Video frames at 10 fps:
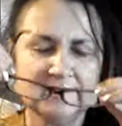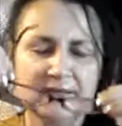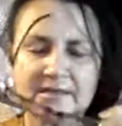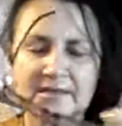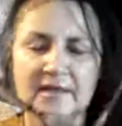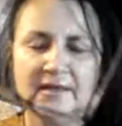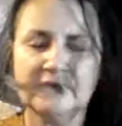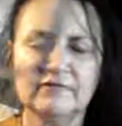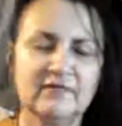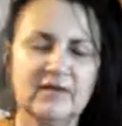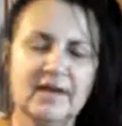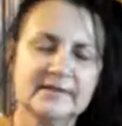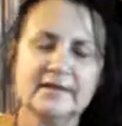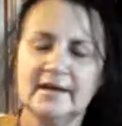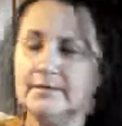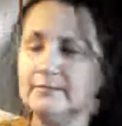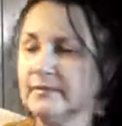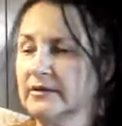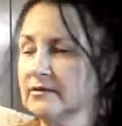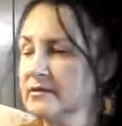it's kind of like
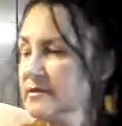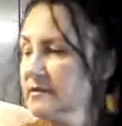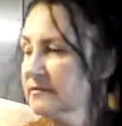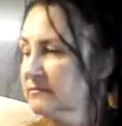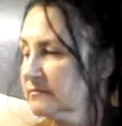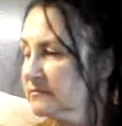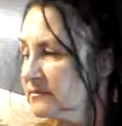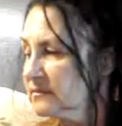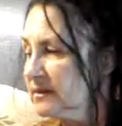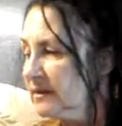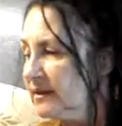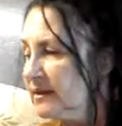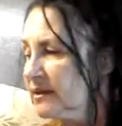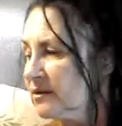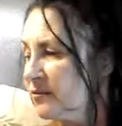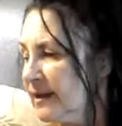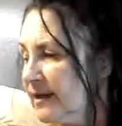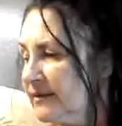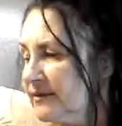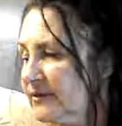nightmares in a
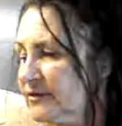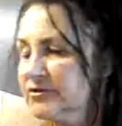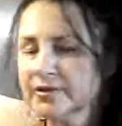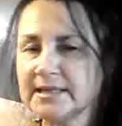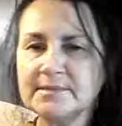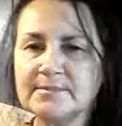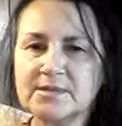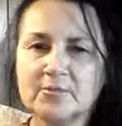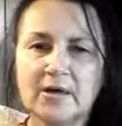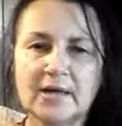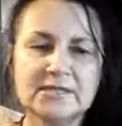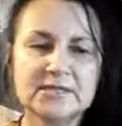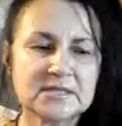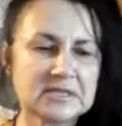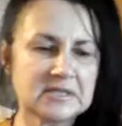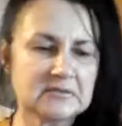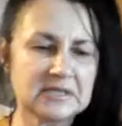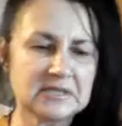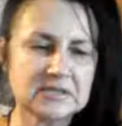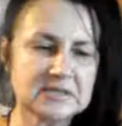way. They're dreams where I just don't
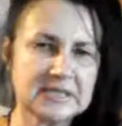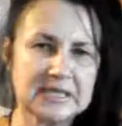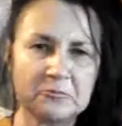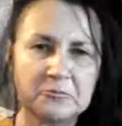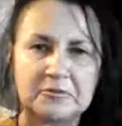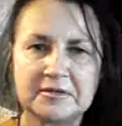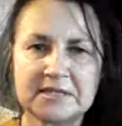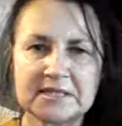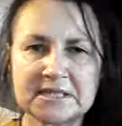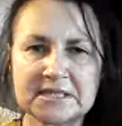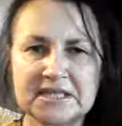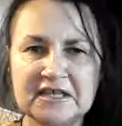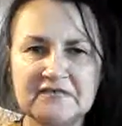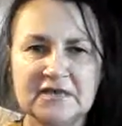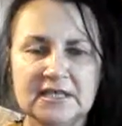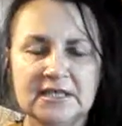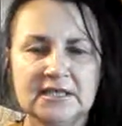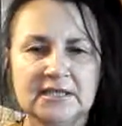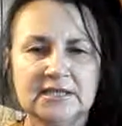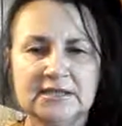understand where this stuff,
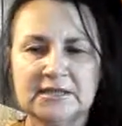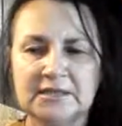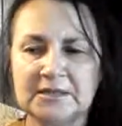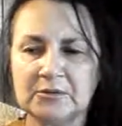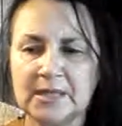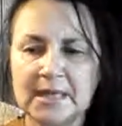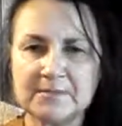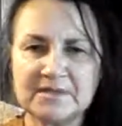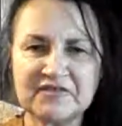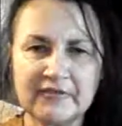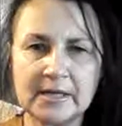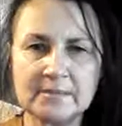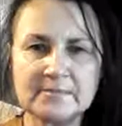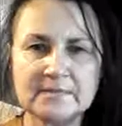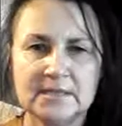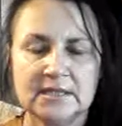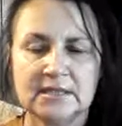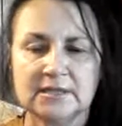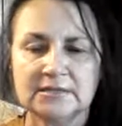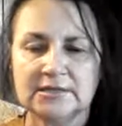you know, comes from,
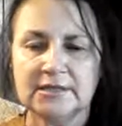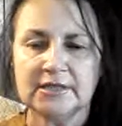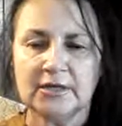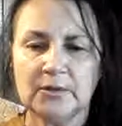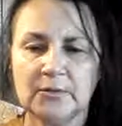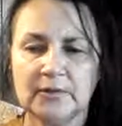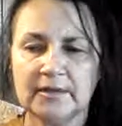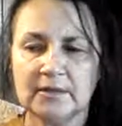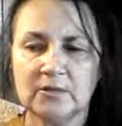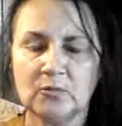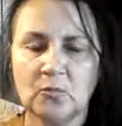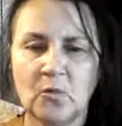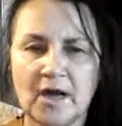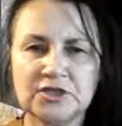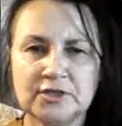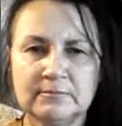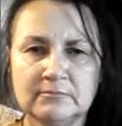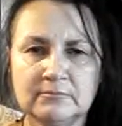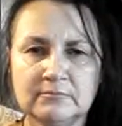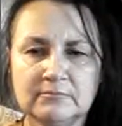you know,
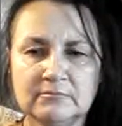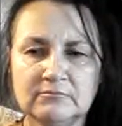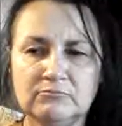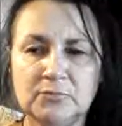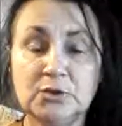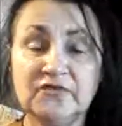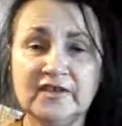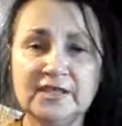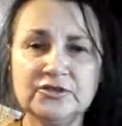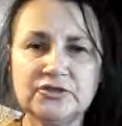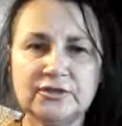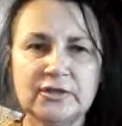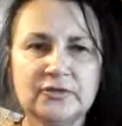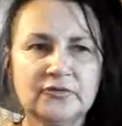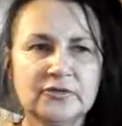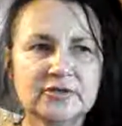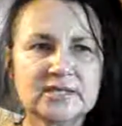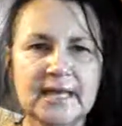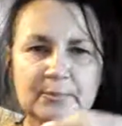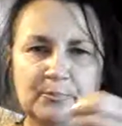watching movies, you know, there's like